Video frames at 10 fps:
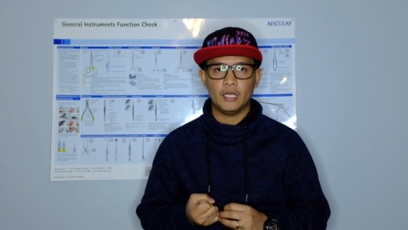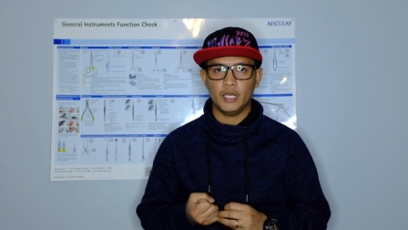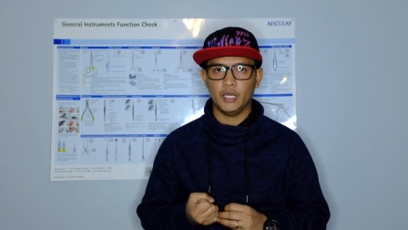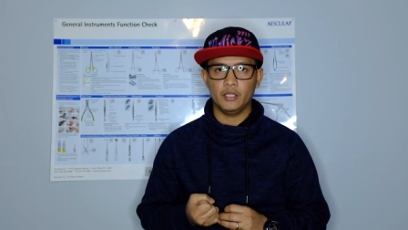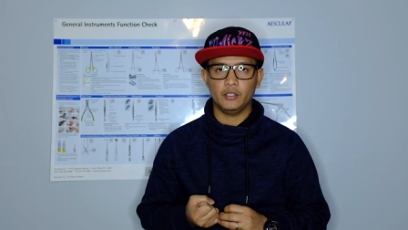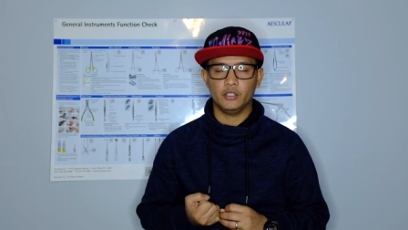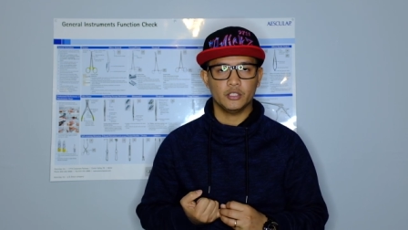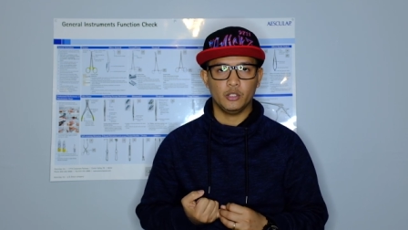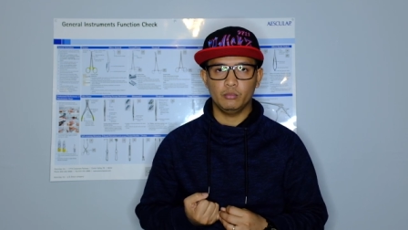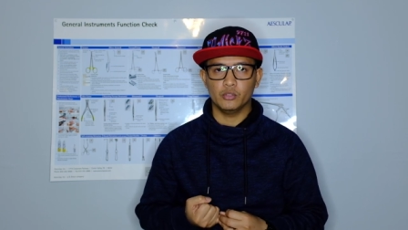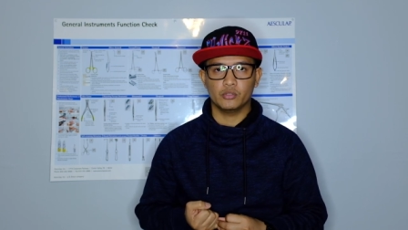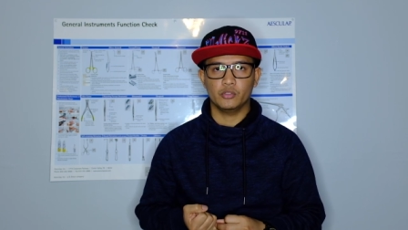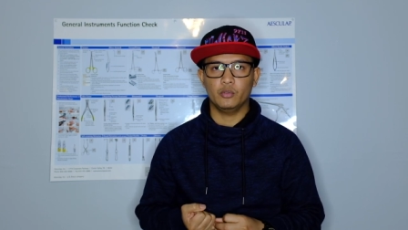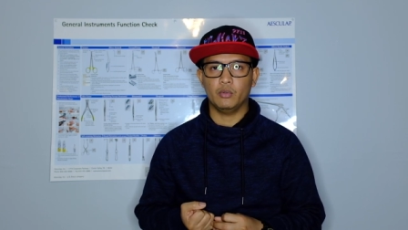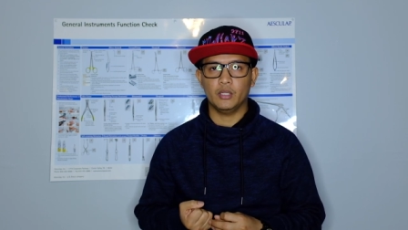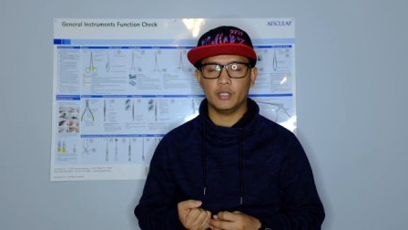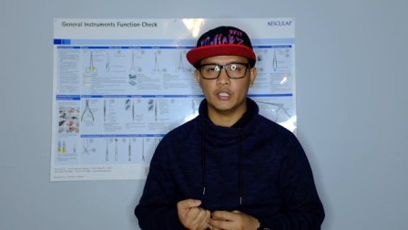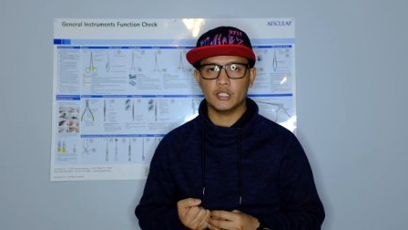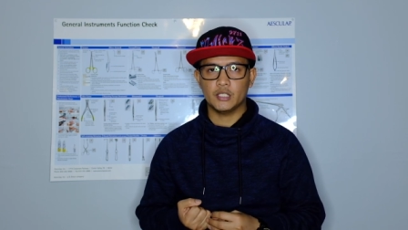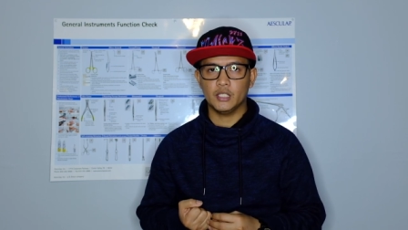and it's almost, you don't want to
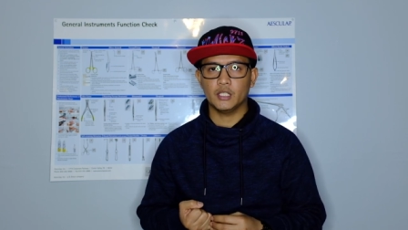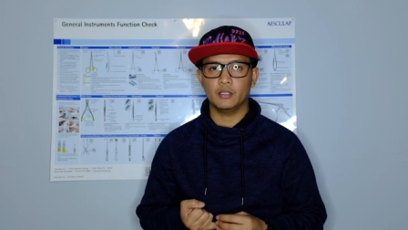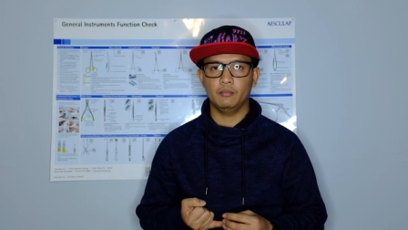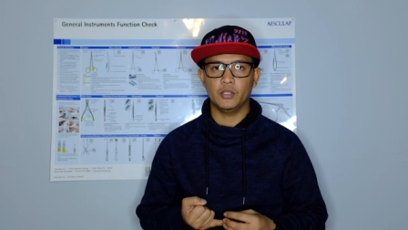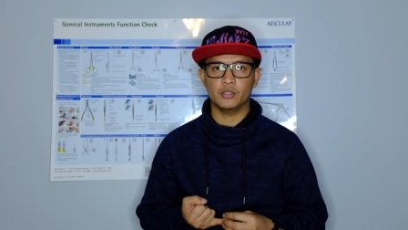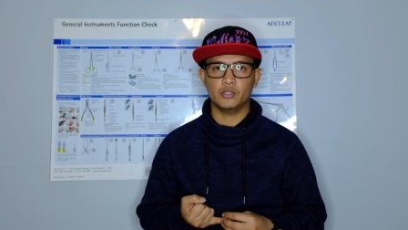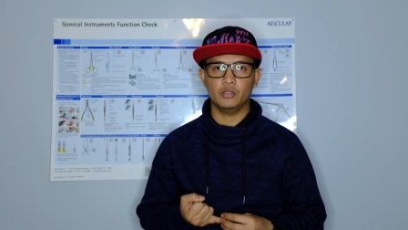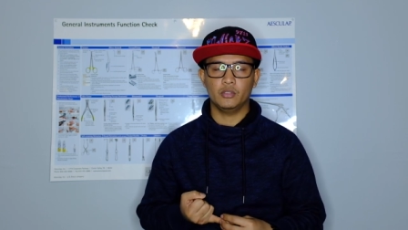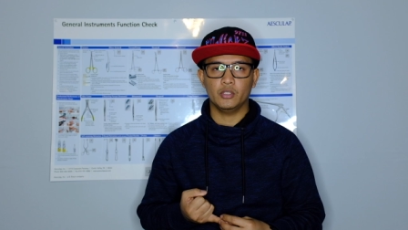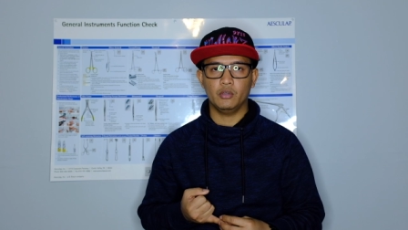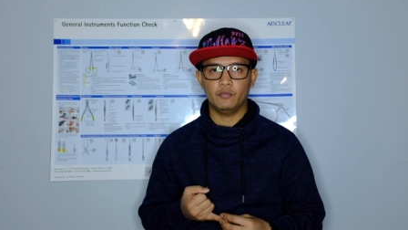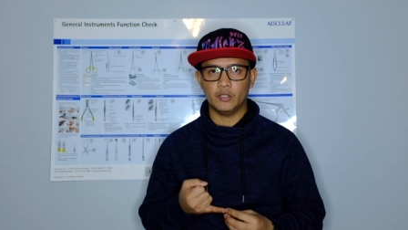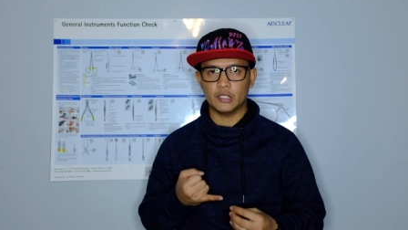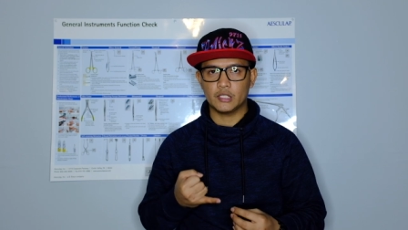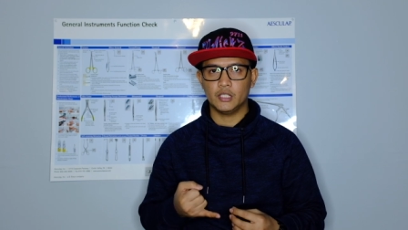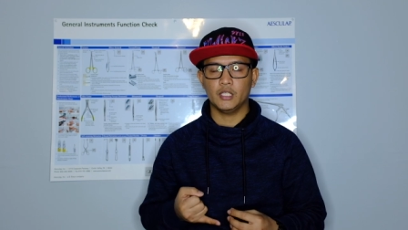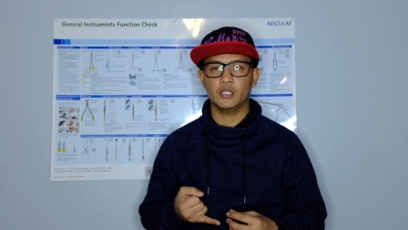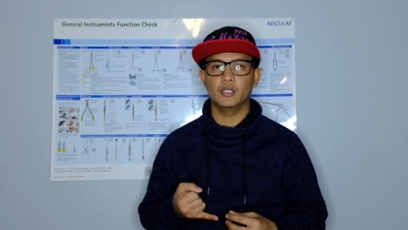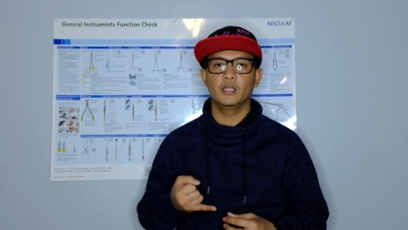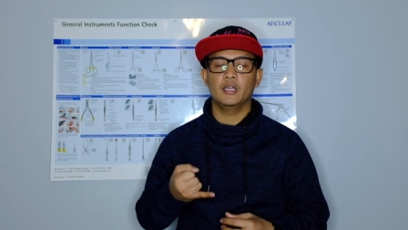get sick, because you'll know if you get
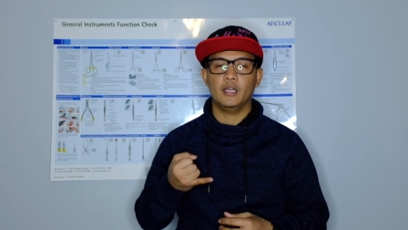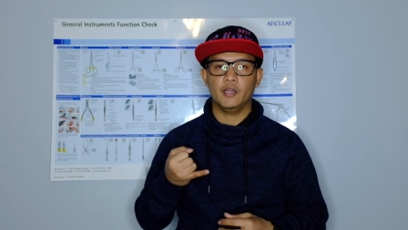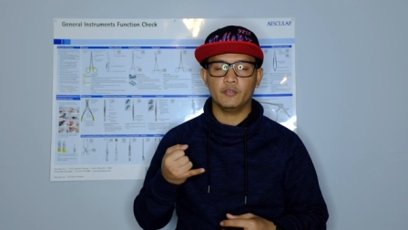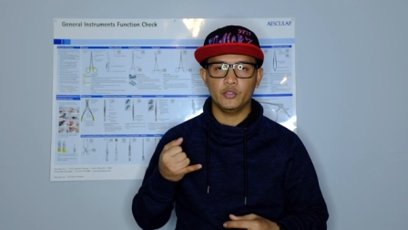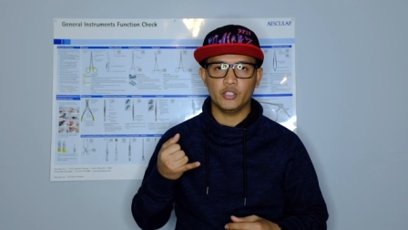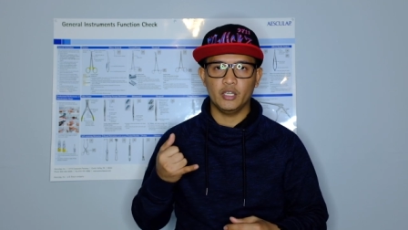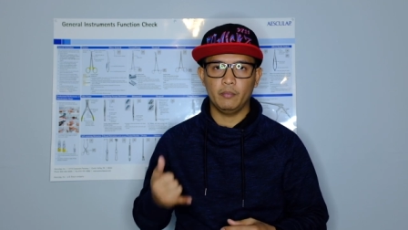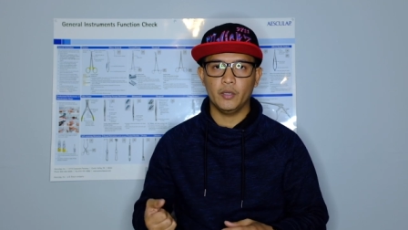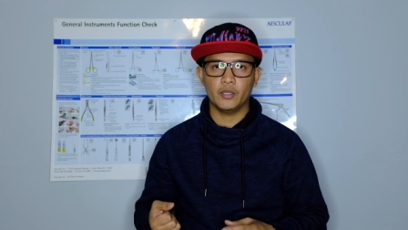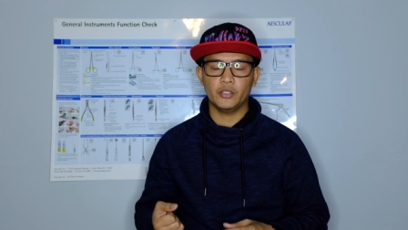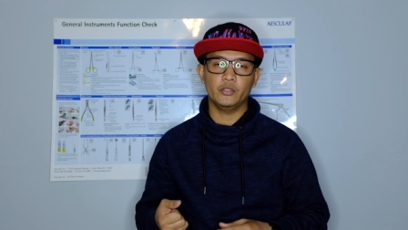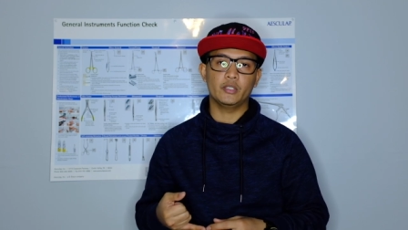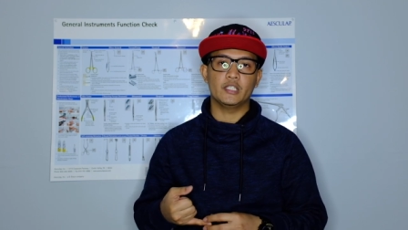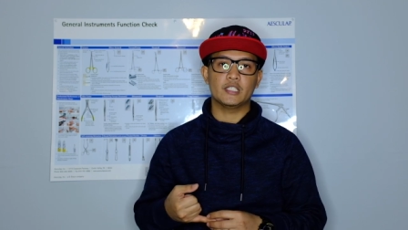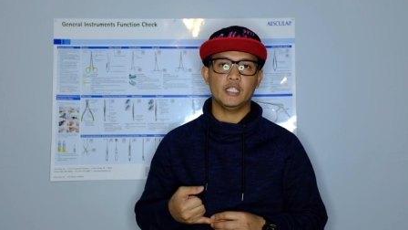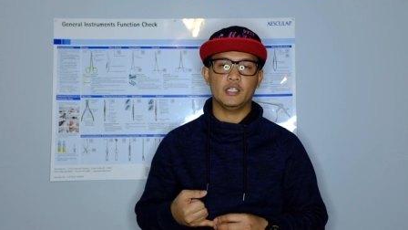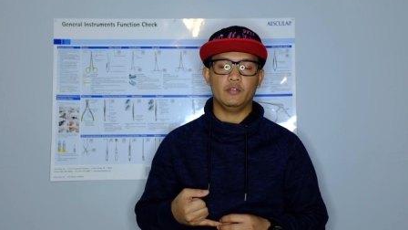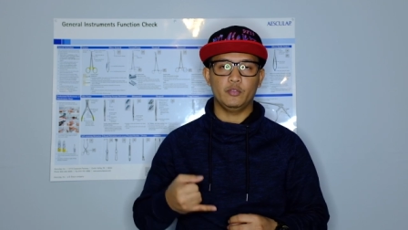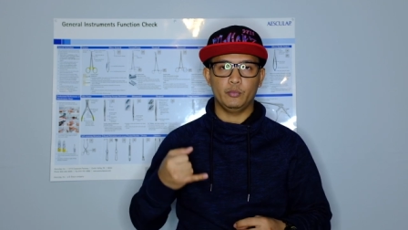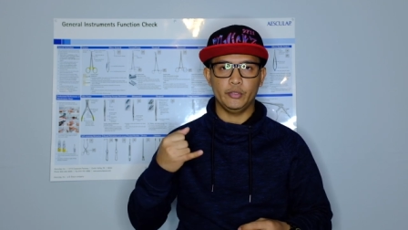sick, after you get better, you'll get sick
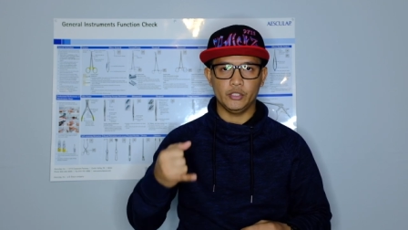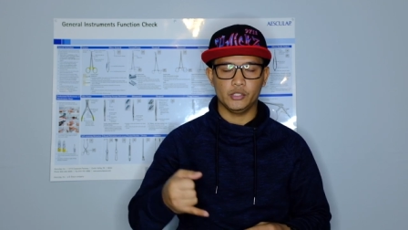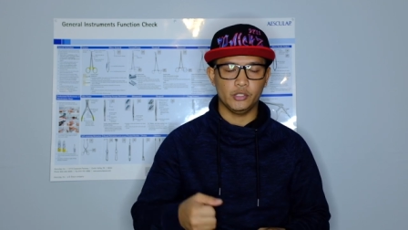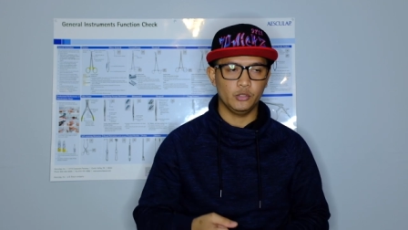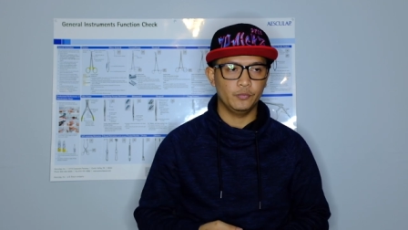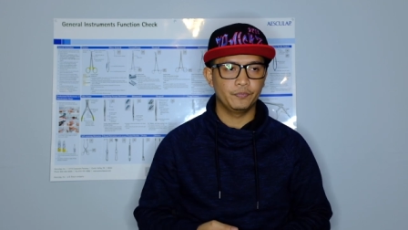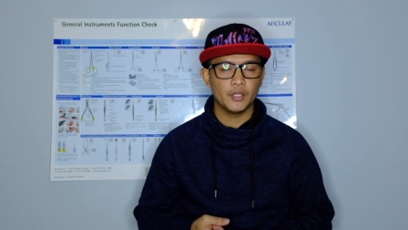of your bills too.